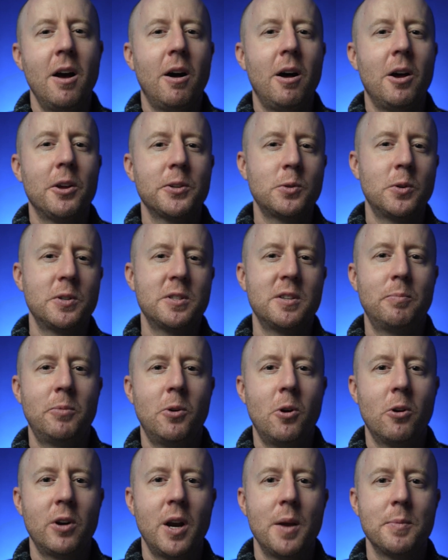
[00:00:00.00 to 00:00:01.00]
All sorts of
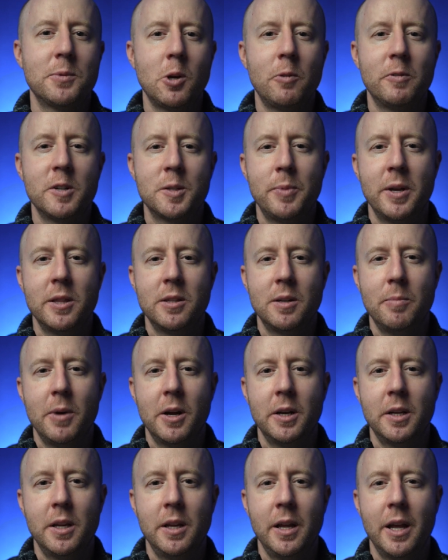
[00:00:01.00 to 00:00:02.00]
programs overspend their
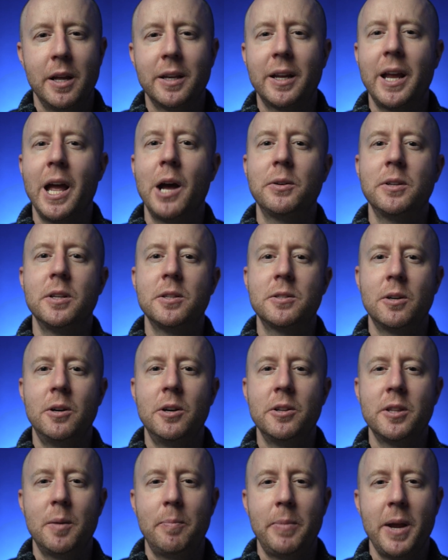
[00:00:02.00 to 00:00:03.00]
money, and accountants
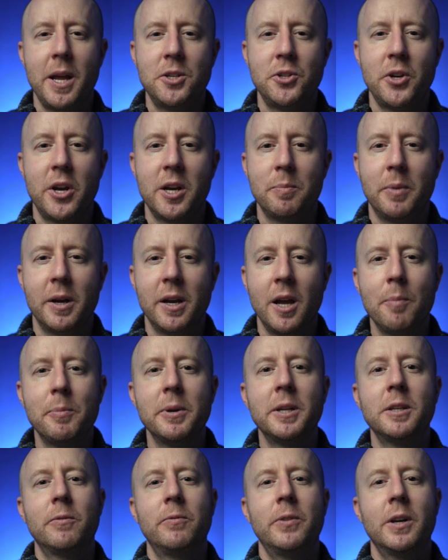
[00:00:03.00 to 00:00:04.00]
earn their paycheck by
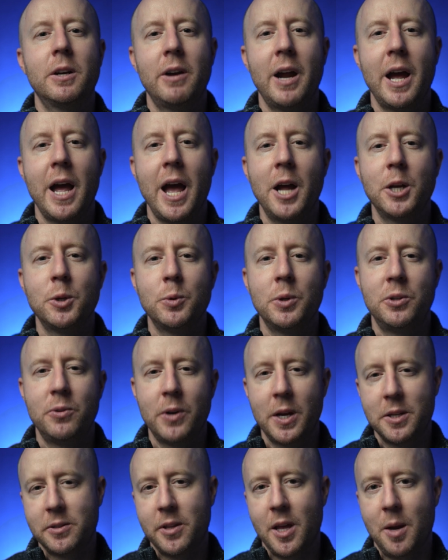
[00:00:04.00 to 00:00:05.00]
helping to figure out how to
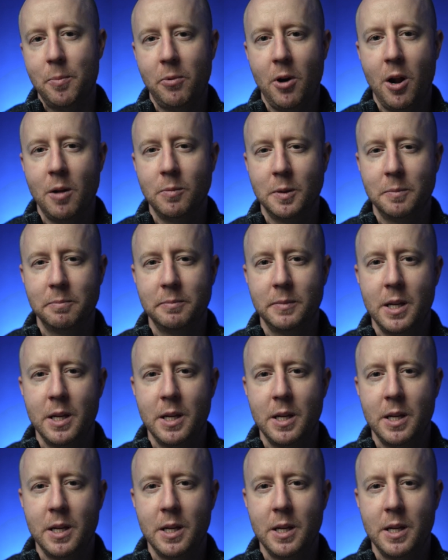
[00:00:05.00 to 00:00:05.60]
address that problem.